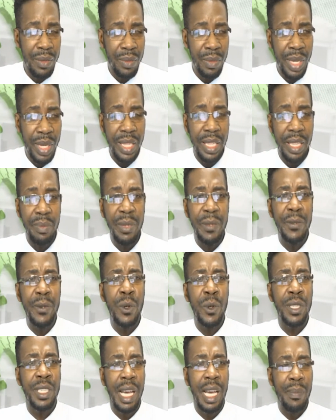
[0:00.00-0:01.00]
building before
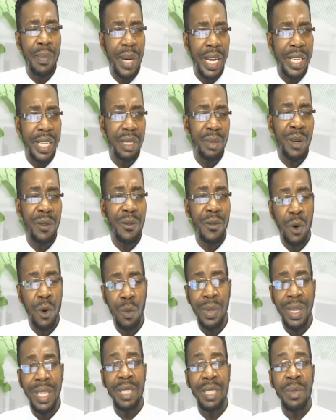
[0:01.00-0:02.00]
Japar. It's about 4 buildings